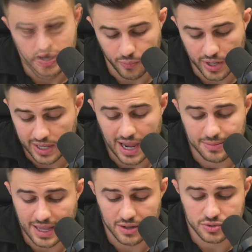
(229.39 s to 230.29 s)
When it came
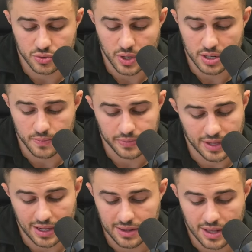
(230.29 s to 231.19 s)
down to it,
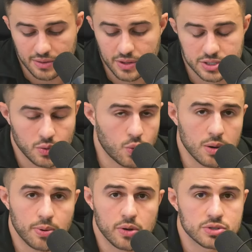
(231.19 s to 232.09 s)
it's a
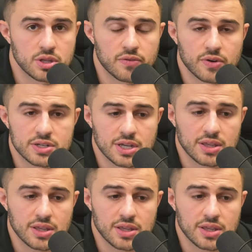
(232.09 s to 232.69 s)
one pose difference.